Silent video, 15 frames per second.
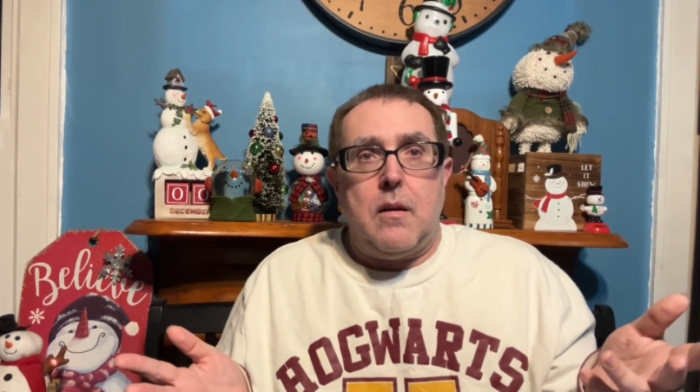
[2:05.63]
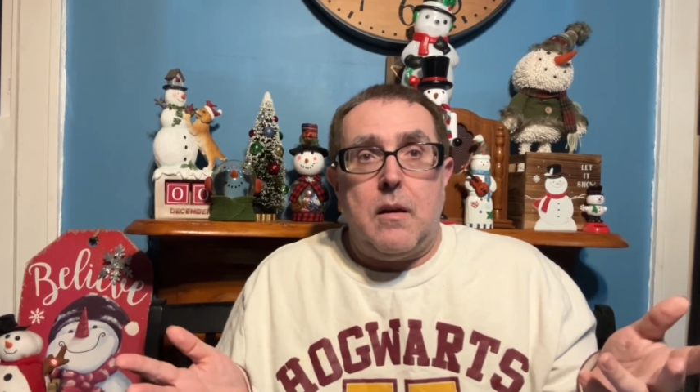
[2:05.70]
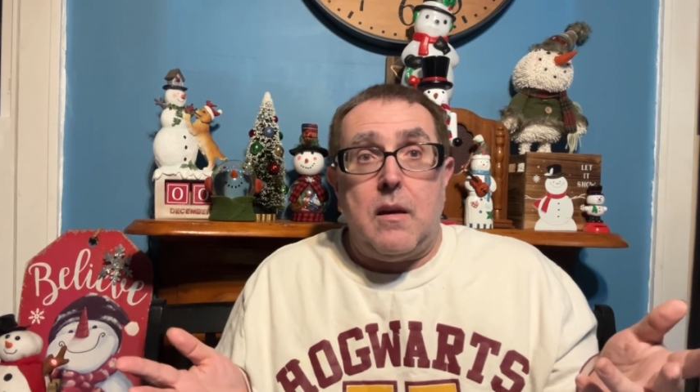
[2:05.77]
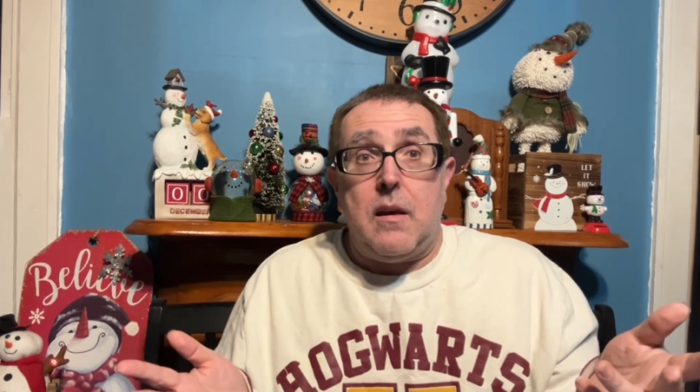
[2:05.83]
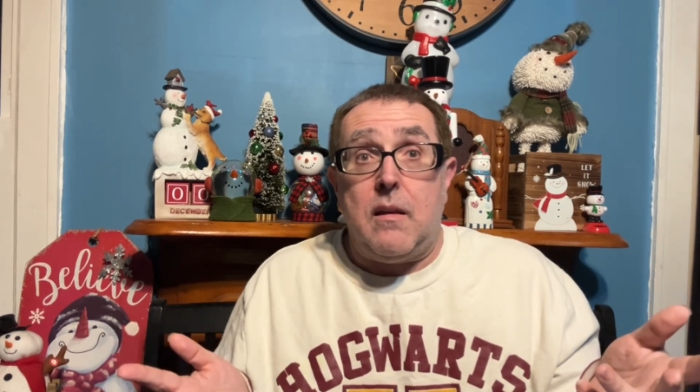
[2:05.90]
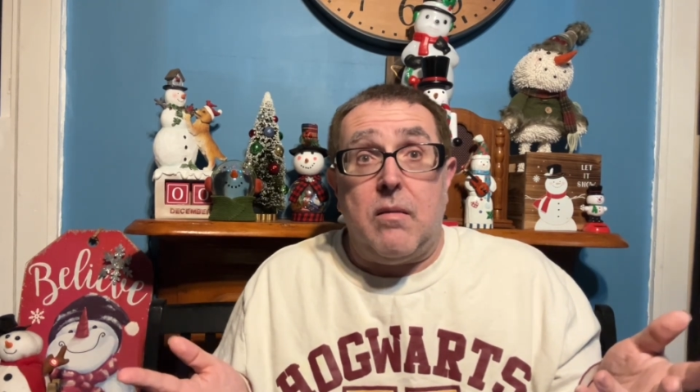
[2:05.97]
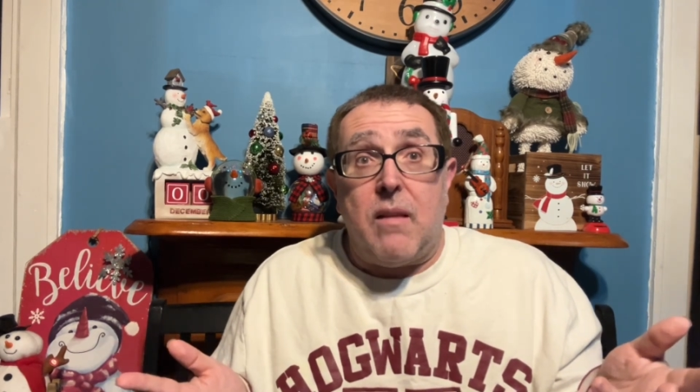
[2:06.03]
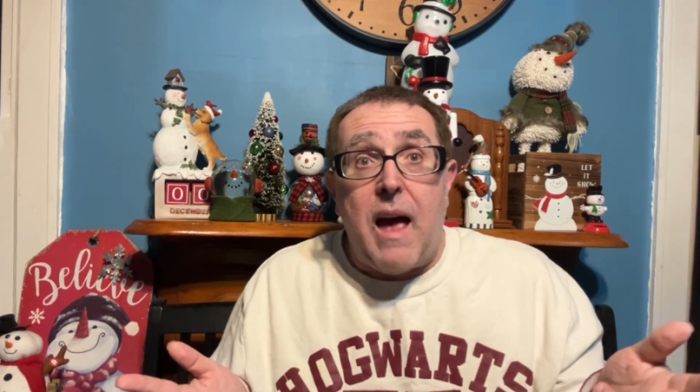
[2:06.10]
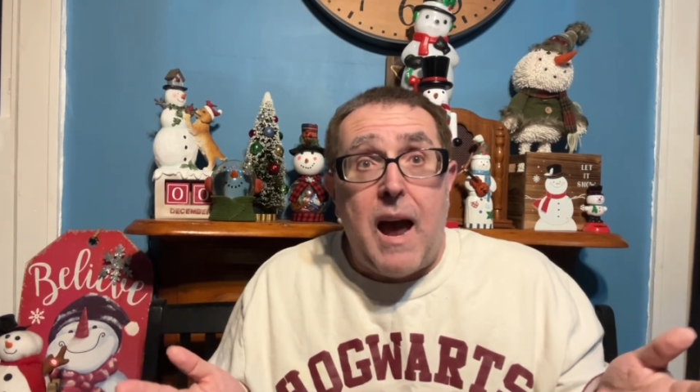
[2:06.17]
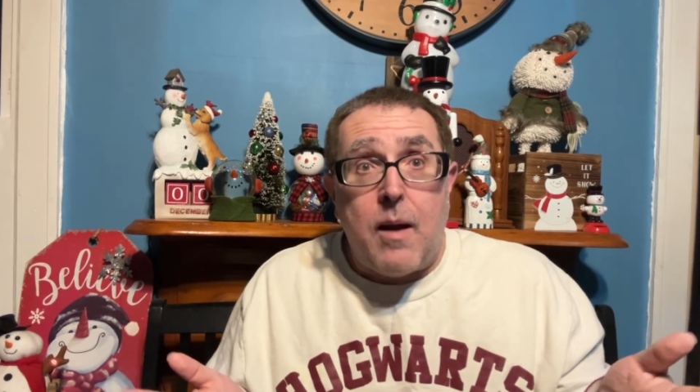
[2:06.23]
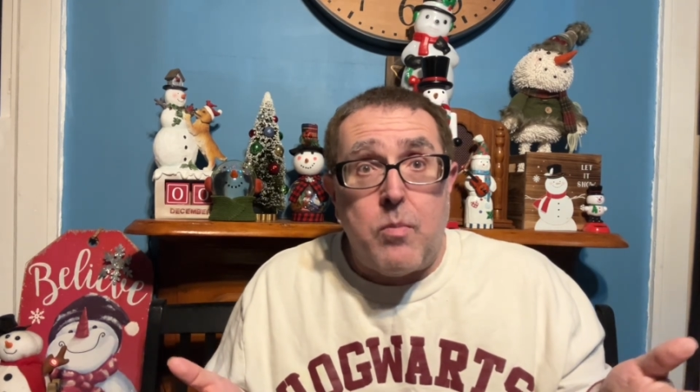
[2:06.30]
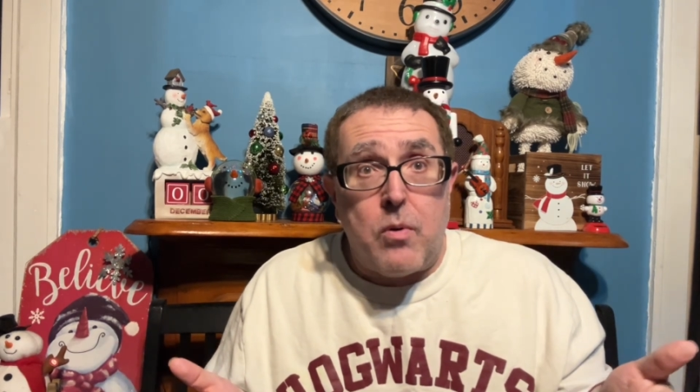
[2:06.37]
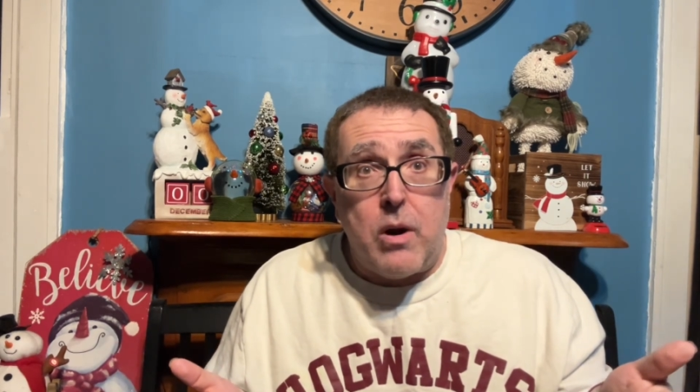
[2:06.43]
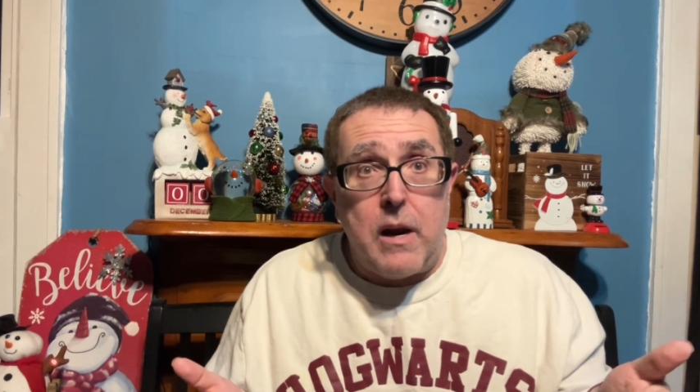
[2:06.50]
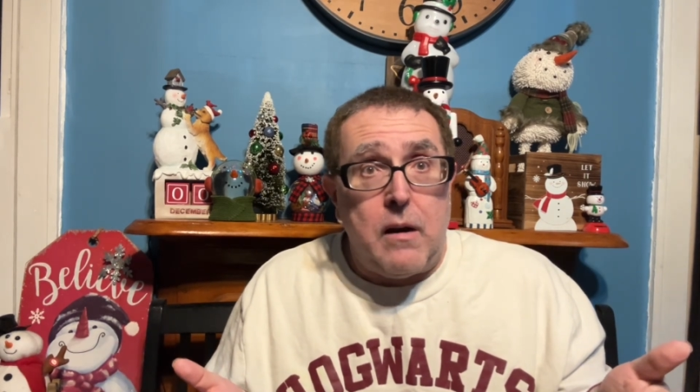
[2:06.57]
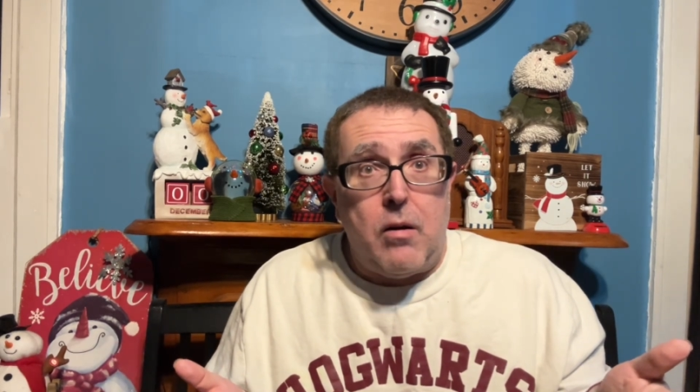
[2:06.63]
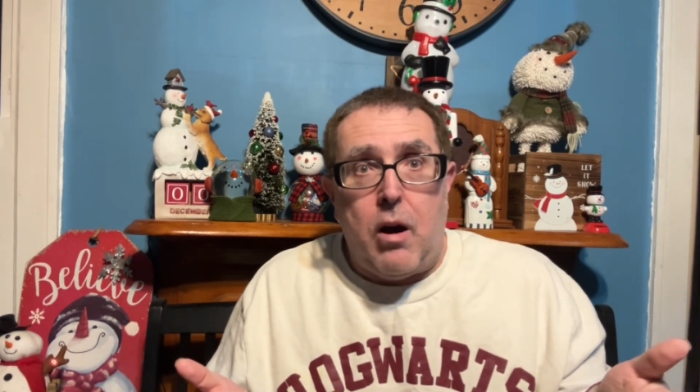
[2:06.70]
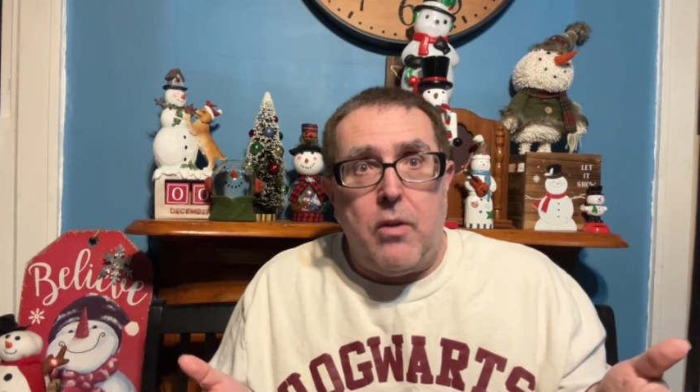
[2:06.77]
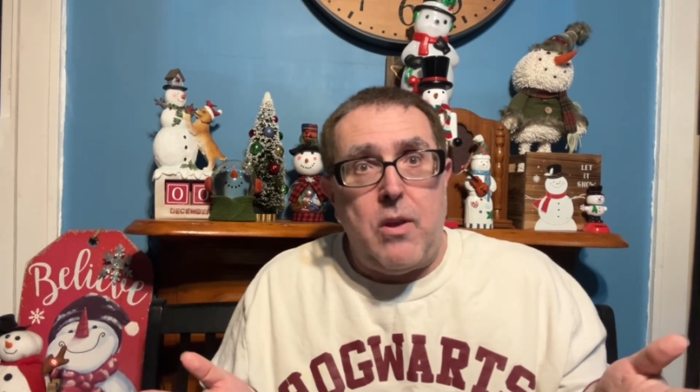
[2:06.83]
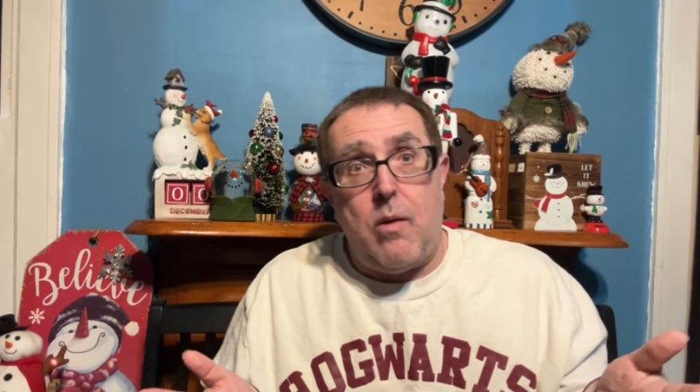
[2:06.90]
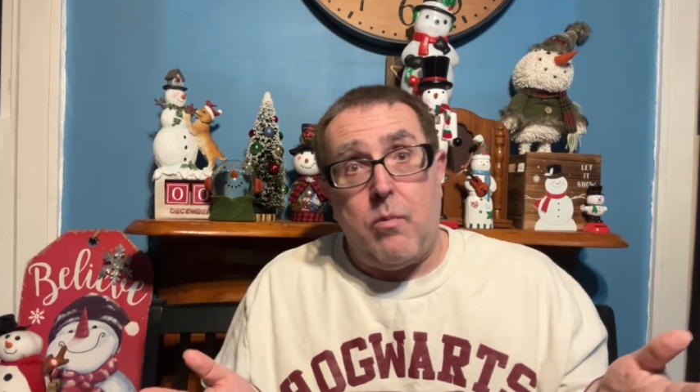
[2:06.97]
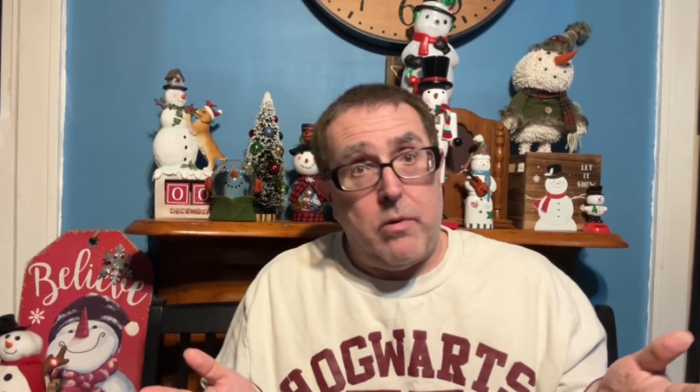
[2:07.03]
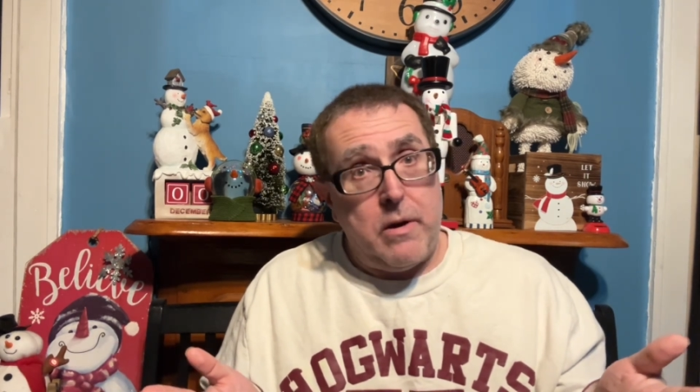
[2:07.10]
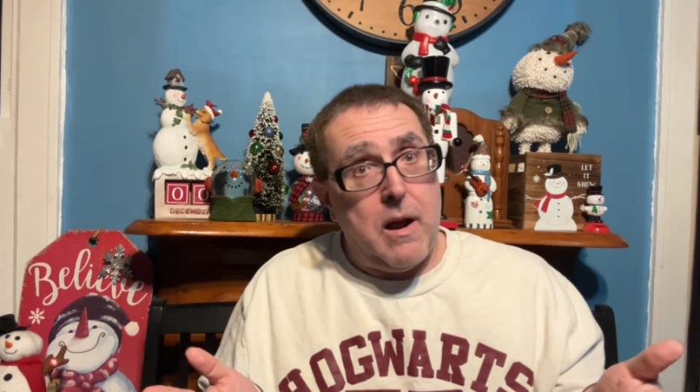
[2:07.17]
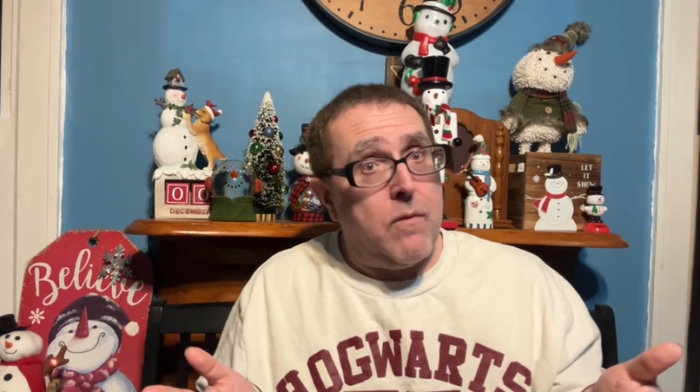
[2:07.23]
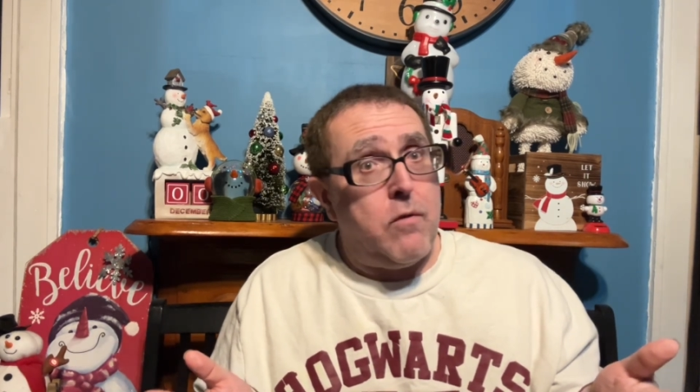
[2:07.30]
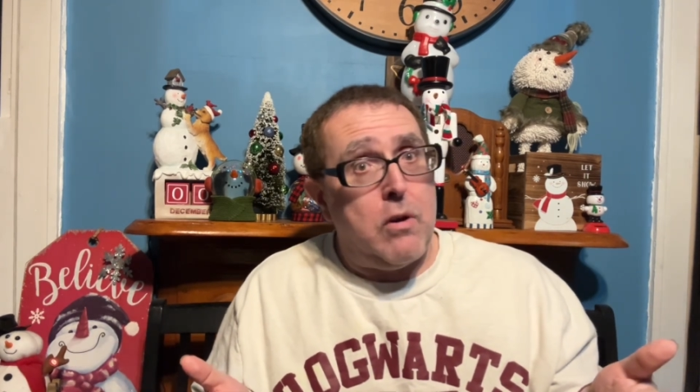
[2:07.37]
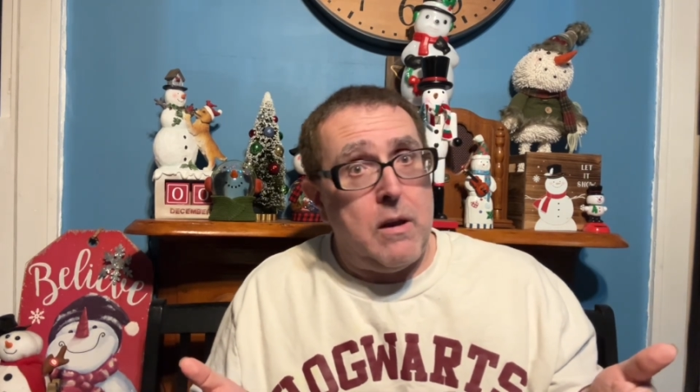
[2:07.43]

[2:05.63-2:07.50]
elaborate on that were never